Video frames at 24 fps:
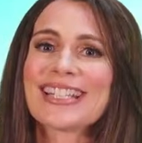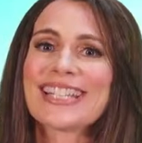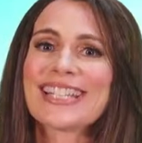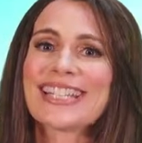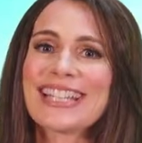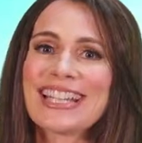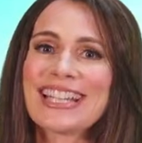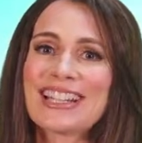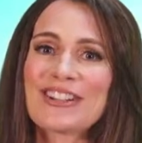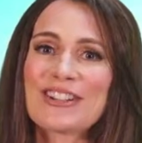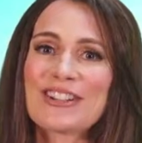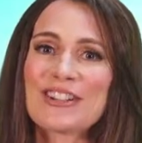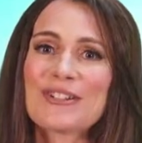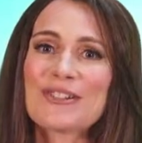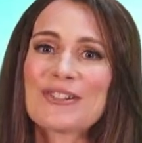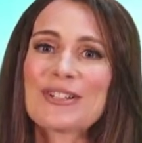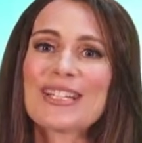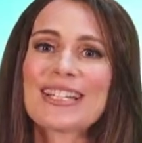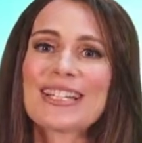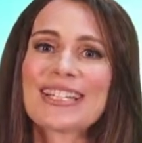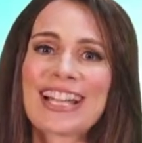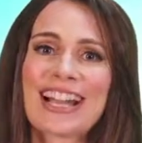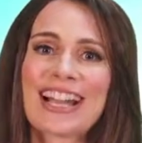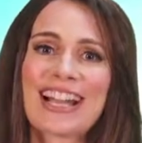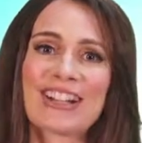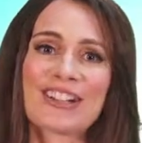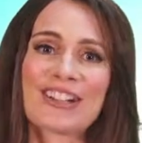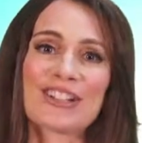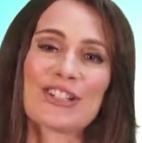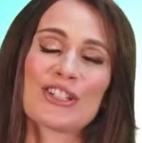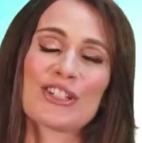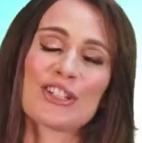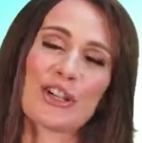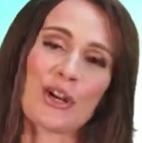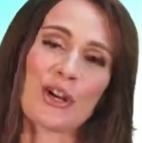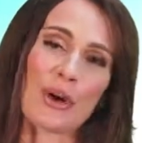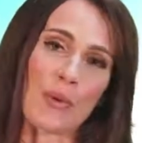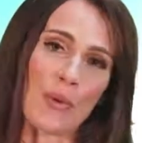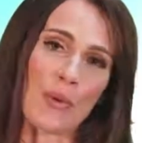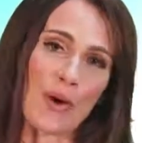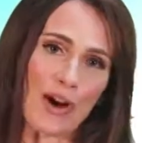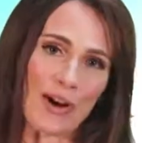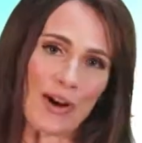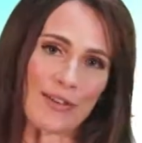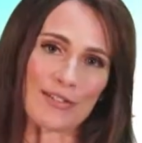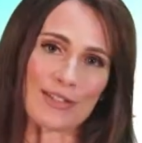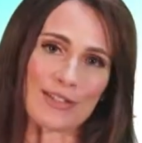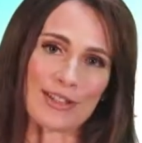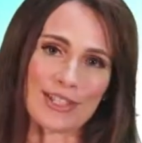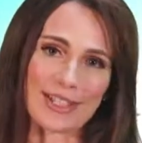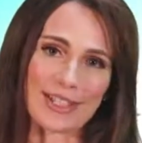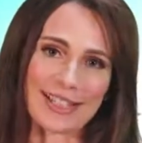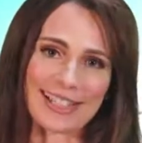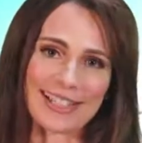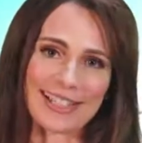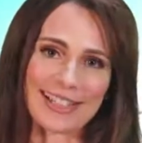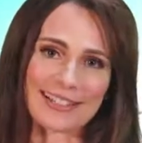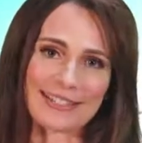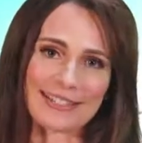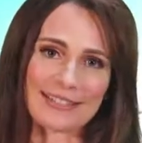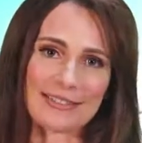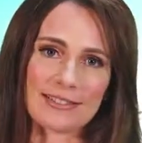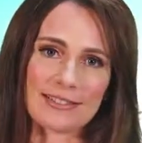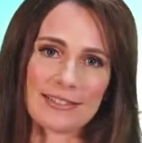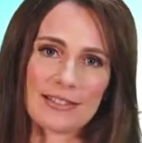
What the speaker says: zero desire to go off the diet